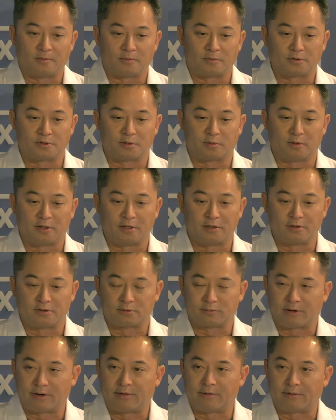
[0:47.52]
So we
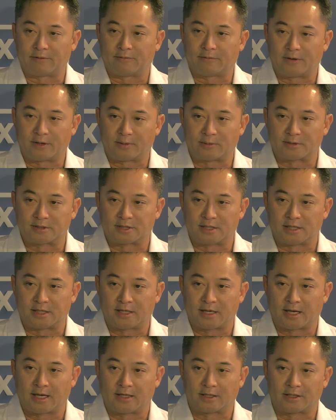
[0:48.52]
use radio
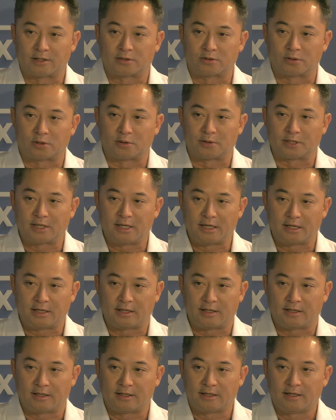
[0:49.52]
frequency and controlled
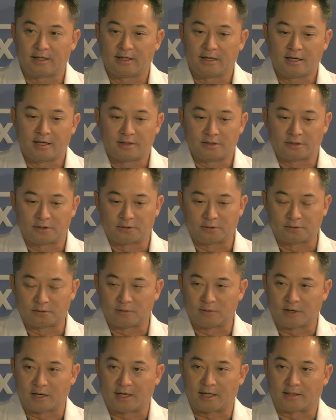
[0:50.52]
heat
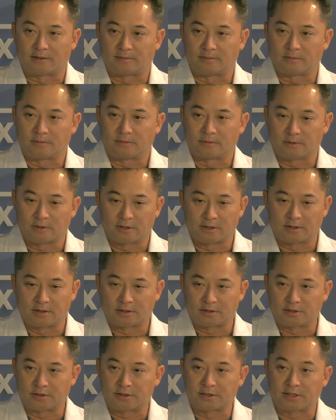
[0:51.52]
to
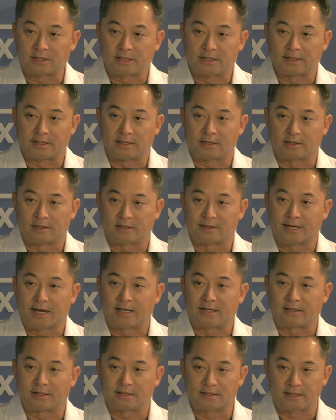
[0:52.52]

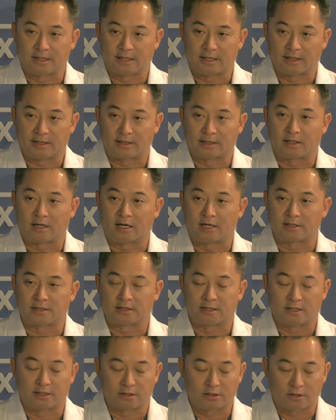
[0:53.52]
tighten the skin and cause
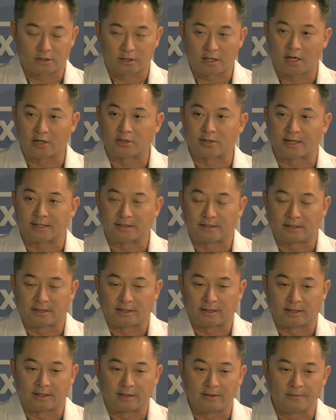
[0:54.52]
skin
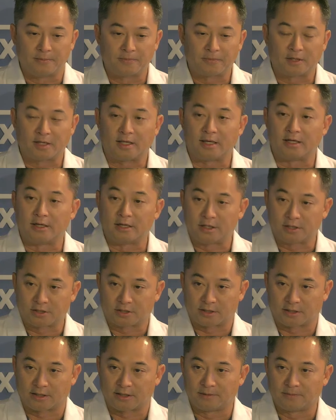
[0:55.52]
contractility
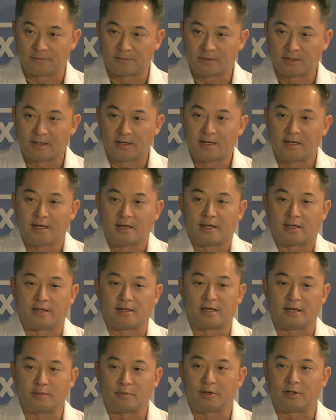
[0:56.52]
initially.
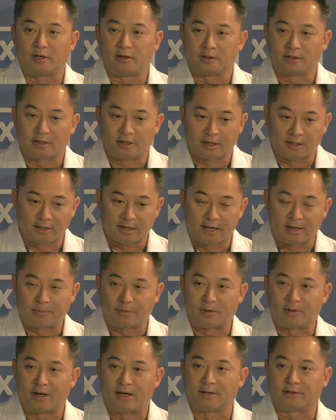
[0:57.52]
Then we go in there and
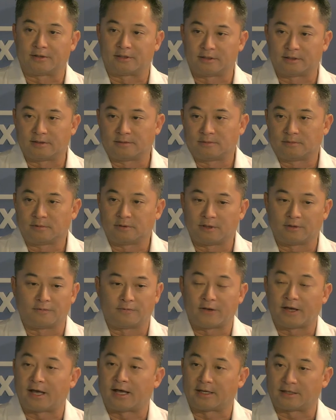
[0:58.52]
lipo out the
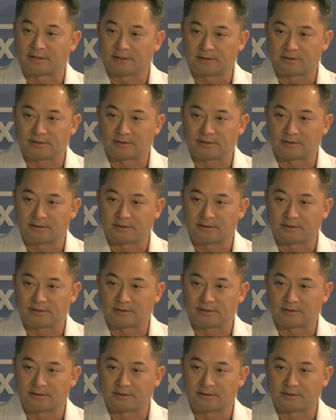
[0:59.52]
fat.